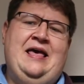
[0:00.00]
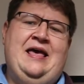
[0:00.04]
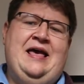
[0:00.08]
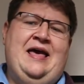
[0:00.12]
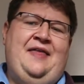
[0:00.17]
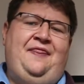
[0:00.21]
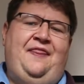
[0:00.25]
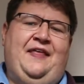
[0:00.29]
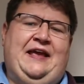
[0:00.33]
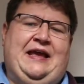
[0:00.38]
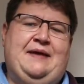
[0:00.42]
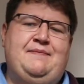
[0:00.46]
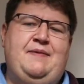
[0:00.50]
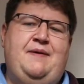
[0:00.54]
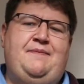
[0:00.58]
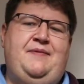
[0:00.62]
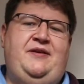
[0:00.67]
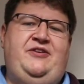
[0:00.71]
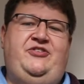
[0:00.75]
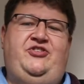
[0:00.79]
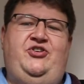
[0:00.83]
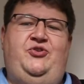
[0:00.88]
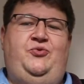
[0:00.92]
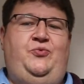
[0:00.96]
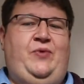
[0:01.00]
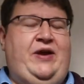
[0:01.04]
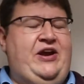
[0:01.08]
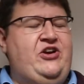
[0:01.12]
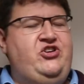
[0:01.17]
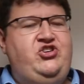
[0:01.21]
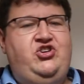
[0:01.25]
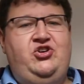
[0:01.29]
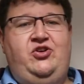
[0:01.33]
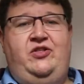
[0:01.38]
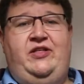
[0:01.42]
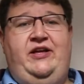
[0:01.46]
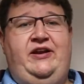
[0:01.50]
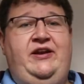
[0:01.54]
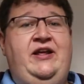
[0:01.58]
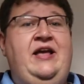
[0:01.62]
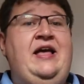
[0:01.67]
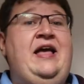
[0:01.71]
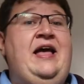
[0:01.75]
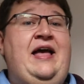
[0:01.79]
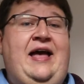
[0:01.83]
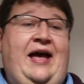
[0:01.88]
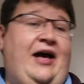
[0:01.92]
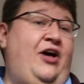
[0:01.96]
The commitment to racial and
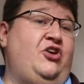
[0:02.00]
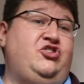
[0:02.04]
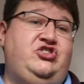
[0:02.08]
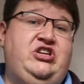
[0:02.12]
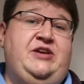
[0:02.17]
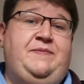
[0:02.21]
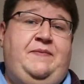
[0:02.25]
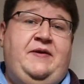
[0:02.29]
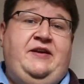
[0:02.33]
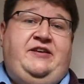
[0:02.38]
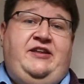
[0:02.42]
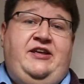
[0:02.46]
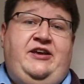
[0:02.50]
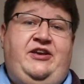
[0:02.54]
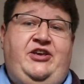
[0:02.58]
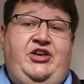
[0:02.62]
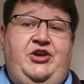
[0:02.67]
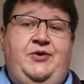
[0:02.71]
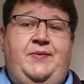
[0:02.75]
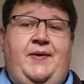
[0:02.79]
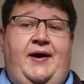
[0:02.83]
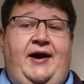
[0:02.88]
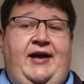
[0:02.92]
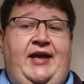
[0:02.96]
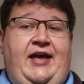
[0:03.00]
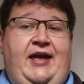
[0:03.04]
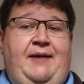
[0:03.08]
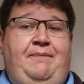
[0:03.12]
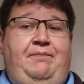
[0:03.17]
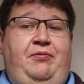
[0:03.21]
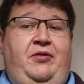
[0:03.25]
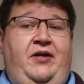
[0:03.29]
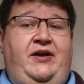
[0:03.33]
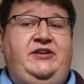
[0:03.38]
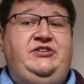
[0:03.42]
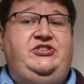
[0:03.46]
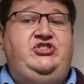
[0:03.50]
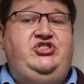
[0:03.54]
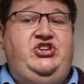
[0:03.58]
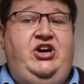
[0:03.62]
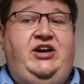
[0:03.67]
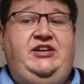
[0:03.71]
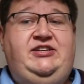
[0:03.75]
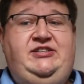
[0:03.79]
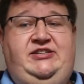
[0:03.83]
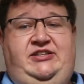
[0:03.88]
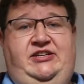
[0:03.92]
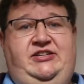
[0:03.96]
LGBTQIA+
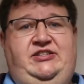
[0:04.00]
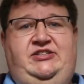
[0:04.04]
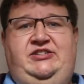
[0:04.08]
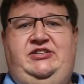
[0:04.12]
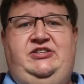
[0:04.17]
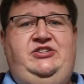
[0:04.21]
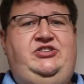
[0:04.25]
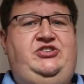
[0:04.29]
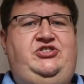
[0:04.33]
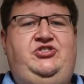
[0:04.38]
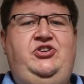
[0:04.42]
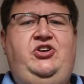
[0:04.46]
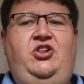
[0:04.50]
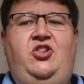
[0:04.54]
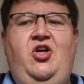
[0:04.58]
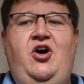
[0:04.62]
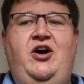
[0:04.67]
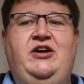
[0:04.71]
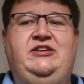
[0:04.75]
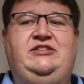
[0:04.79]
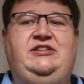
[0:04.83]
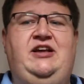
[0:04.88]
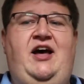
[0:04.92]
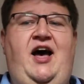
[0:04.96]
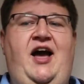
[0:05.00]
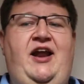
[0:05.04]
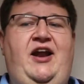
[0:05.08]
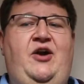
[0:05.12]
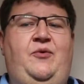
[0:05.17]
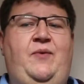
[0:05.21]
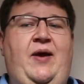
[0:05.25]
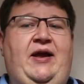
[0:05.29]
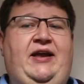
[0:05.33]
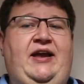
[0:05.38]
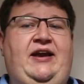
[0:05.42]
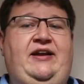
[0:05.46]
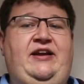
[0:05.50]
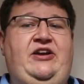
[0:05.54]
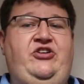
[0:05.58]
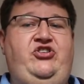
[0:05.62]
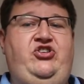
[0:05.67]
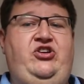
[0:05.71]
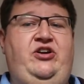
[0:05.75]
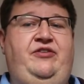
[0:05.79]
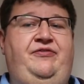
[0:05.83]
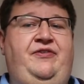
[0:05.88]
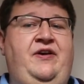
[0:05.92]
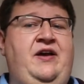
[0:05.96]
justice stood alongside a
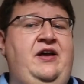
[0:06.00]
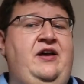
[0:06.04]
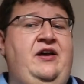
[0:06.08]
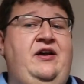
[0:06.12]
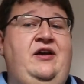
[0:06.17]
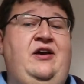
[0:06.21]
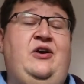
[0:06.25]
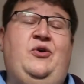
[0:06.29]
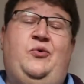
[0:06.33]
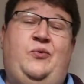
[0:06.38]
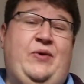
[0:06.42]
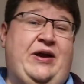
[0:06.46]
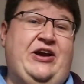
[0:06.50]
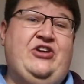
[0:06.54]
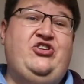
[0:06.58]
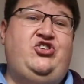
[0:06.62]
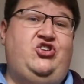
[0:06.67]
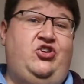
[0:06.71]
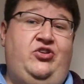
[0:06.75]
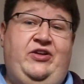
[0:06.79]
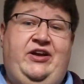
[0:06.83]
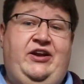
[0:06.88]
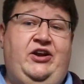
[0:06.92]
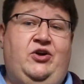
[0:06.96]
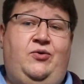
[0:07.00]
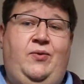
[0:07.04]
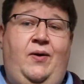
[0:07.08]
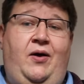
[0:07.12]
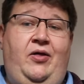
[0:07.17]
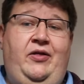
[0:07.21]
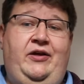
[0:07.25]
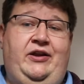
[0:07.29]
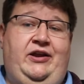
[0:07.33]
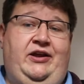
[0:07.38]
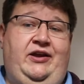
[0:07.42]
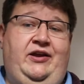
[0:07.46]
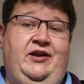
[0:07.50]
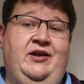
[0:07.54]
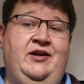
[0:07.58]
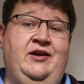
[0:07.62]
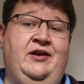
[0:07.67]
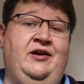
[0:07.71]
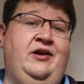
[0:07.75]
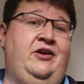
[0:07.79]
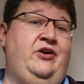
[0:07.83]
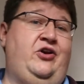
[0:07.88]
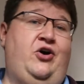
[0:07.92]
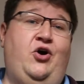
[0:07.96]
recognition of racial inequality,
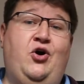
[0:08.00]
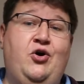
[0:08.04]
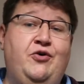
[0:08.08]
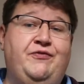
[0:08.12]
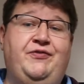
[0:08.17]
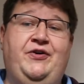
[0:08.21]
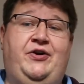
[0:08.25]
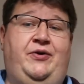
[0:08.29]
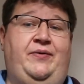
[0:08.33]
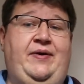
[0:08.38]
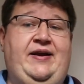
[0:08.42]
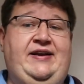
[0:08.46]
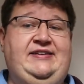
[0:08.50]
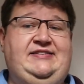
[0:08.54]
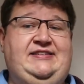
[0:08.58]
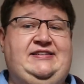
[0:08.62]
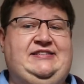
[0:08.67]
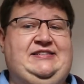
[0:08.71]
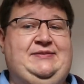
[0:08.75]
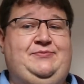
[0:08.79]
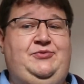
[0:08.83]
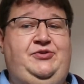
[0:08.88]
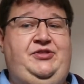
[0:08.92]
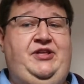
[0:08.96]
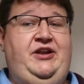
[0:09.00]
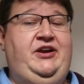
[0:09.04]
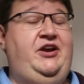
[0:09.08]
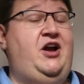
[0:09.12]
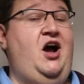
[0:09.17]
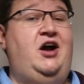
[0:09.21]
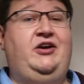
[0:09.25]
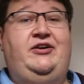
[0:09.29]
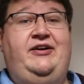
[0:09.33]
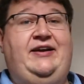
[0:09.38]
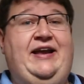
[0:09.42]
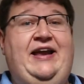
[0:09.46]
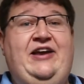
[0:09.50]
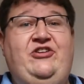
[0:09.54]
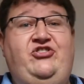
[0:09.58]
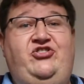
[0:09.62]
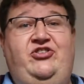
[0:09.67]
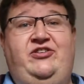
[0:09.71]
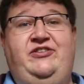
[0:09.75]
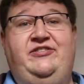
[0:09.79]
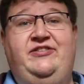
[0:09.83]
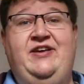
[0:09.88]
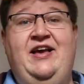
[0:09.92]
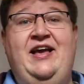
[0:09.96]
covert racism within
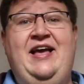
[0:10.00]
congregations,